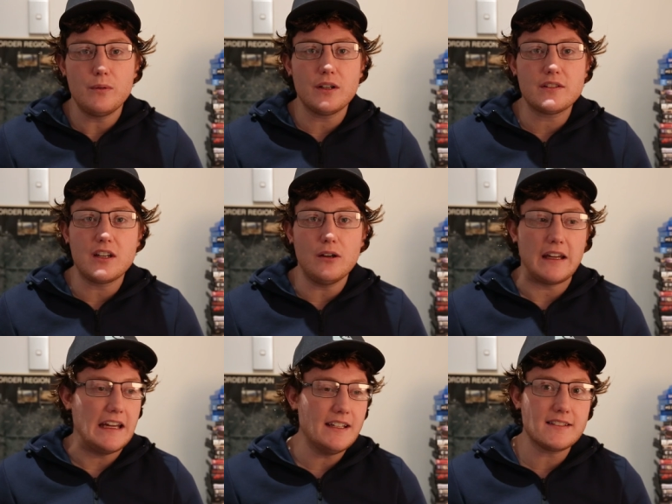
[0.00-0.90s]
know where it's
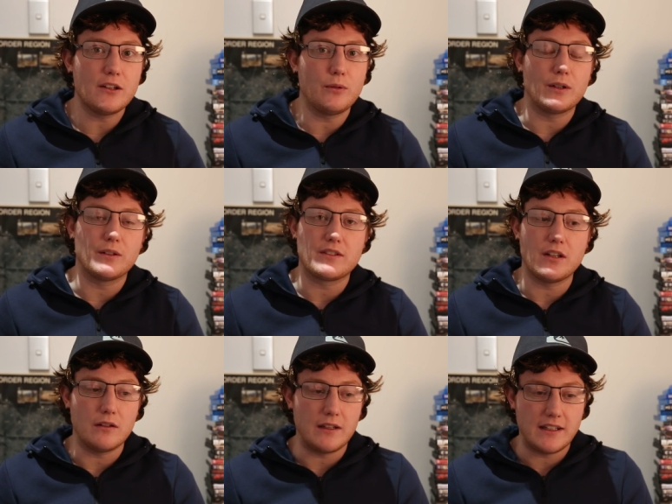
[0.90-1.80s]
going. He doesn't know where it's
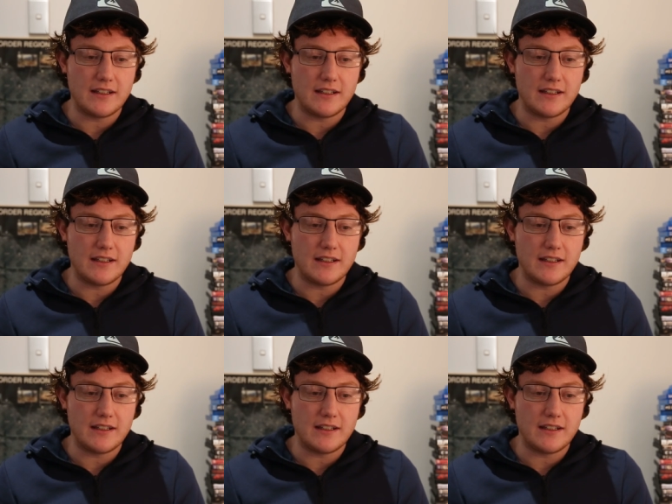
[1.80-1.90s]
going.